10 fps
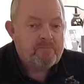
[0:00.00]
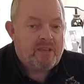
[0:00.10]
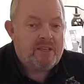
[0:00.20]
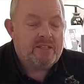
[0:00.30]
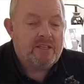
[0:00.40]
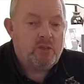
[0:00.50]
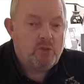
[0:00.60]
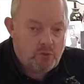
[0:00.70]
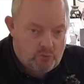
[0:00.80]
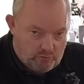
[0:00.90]
is a
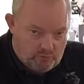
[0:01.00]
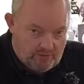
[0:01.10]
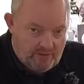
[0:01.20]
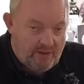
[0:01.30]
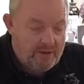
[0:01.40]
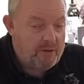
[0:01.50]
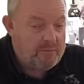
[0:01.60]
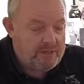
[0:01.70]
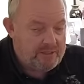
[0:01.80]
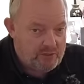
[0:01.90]
huge, and I
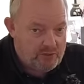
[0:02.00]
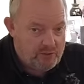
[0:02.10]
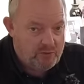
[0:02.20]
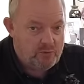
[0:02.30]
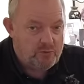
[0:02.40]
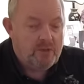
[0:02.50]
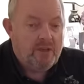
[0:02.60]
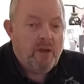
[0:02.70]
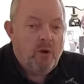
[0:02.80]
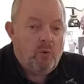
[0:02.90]
mean huge,
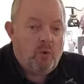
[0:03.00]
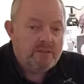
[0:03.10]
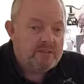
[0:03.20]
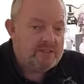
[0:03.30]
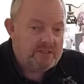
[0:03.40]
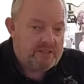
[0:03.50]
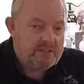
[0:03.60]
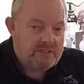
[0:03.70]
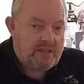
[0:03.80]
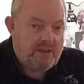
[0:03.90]
one to six
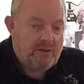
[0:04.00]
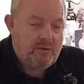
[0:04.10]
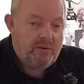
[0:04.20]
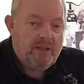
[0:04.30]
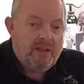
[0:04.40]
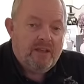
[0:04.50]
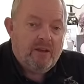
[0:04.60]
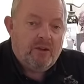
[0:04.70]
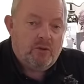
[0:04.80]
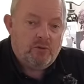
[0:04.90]
scale
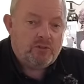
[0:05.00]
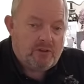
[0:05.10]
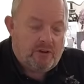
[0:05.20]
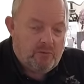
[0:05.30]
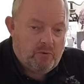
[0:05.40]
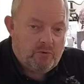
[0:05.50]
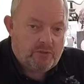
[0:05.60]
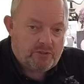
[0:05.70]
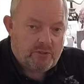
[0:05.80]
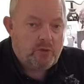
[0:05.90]
Luke Skywalker
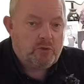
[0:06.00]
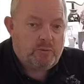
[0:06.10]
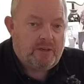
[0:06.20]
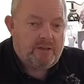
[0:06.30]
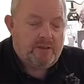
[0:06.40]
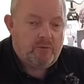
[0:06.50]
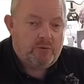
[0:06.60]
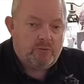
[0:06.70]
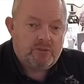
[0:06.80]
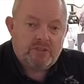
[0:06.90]
Snowspeeder,
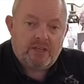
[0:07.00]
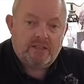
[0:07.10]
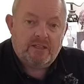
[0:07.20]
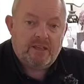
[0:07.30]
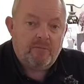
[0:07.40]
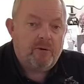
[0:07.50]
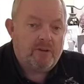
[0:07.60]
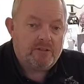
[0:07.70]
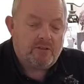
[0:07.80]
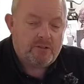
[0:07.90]
which was seen in the Empire
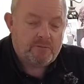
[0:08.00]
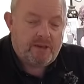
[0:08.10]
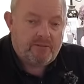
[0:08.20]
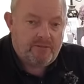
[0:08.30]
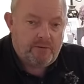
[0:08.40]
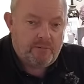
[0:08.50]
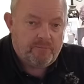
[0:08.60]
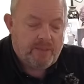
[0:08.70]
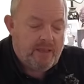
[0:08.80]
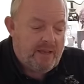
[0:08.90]
Strikes Back film.
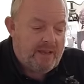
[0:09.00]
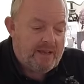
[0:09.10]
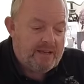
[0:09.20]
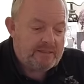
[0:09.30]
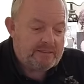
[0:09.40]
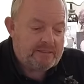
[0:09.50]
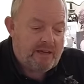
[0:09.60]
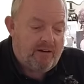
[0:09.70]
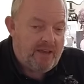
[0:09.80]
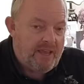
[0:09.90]
And
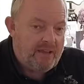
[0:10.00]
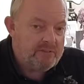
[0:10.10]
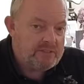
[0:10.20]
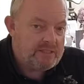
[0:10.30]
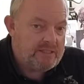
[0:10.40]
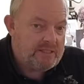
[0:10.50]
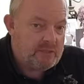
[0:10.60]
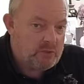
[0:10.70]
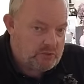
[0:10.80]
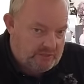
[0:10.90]
I haven't
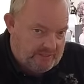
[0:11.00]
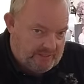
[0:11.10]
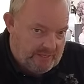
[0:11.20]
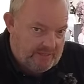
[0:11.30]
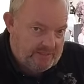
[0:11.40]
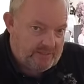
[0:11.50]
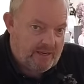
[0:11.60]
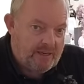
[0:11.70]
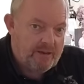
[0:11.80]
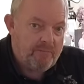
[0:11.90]
looked at it yet.
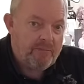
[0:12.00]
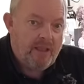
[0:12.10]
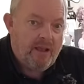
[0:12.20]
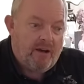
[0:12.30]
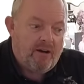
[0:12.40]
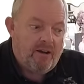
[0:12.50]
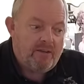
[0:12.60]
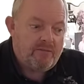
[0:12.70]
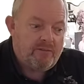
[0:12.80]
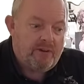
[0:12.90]
Um,
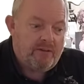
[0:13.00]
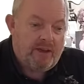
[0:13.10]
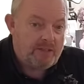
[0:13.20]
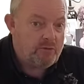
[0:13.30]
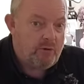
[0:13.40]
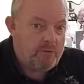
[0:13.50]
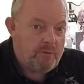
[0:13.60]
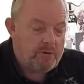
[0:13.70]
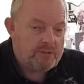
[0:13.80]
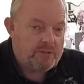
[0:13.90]
I've uh, had to open the box